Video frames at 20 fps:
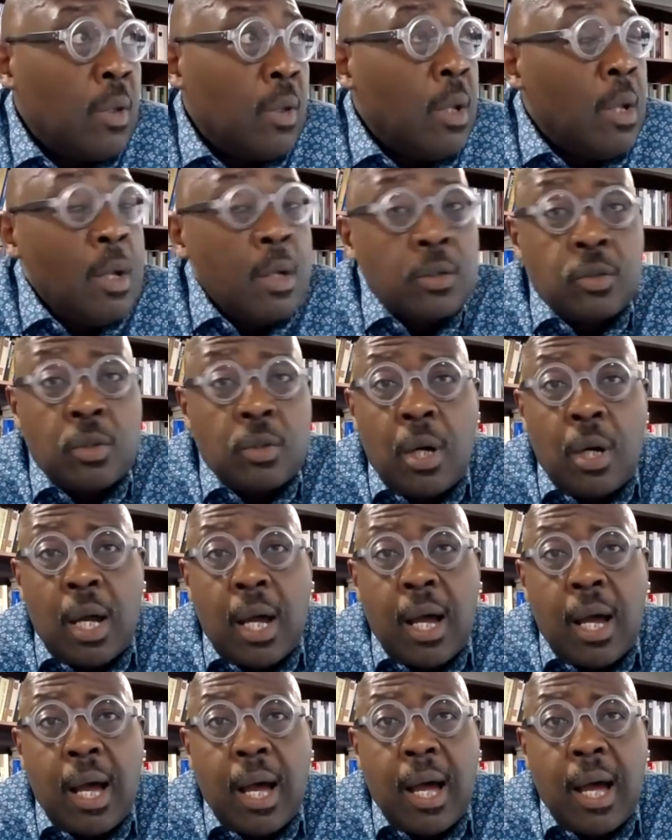So
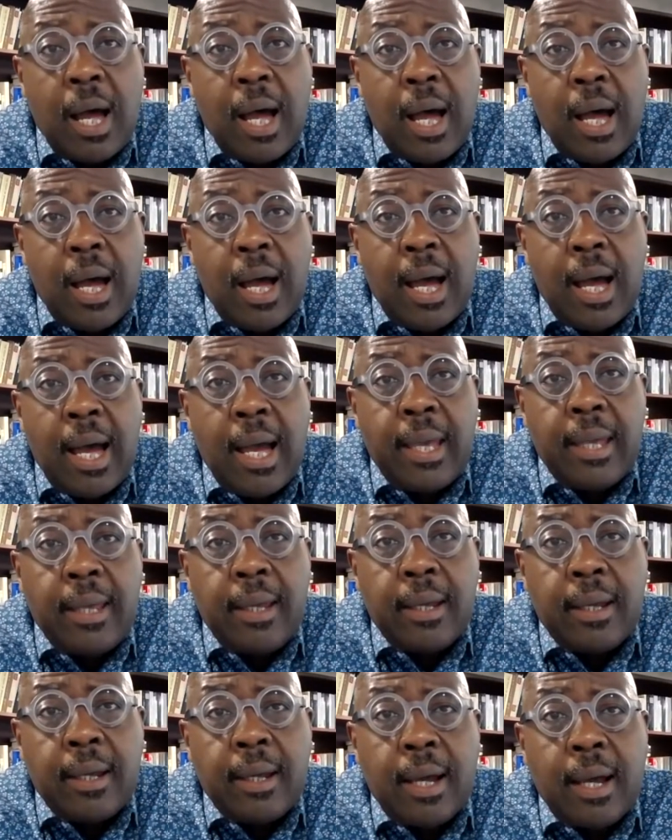I
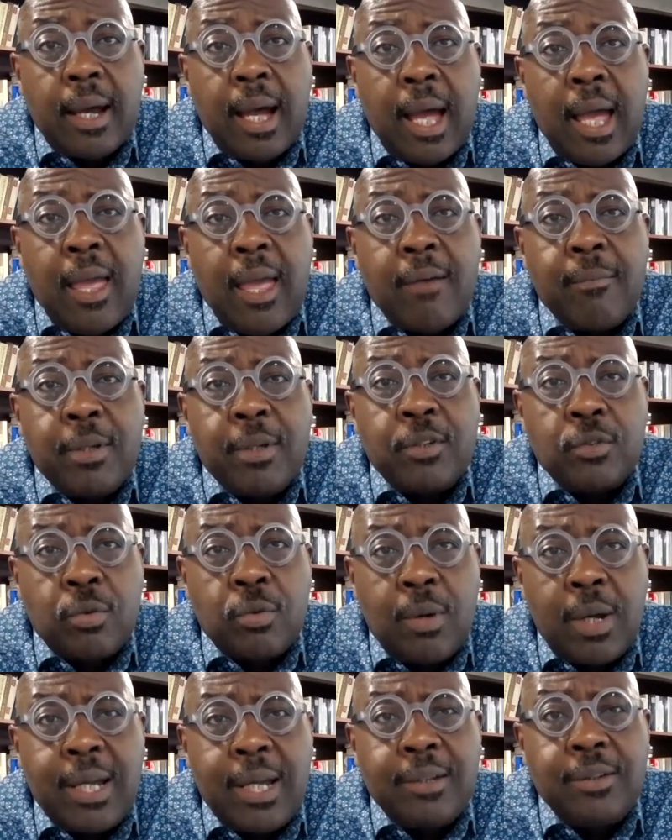have been
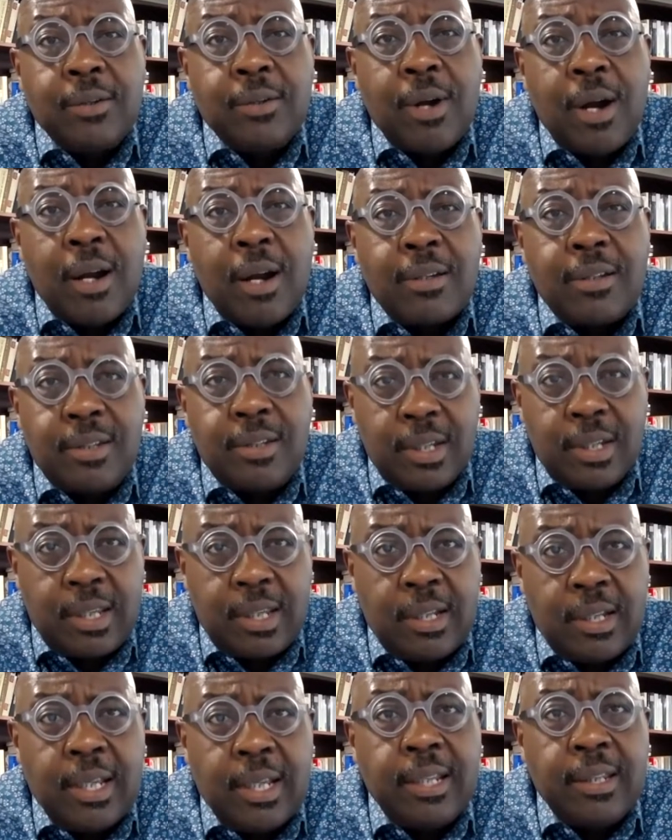trying to
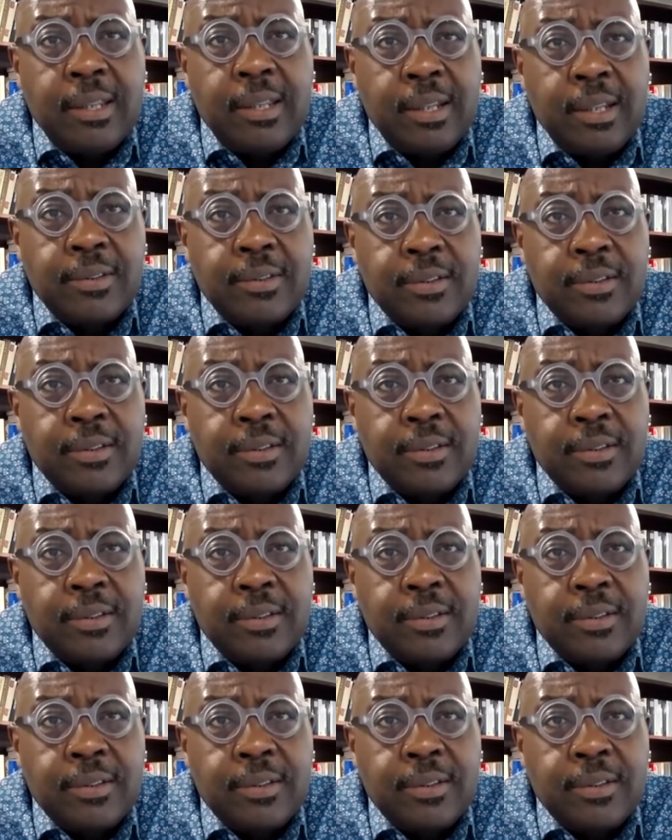articulate this.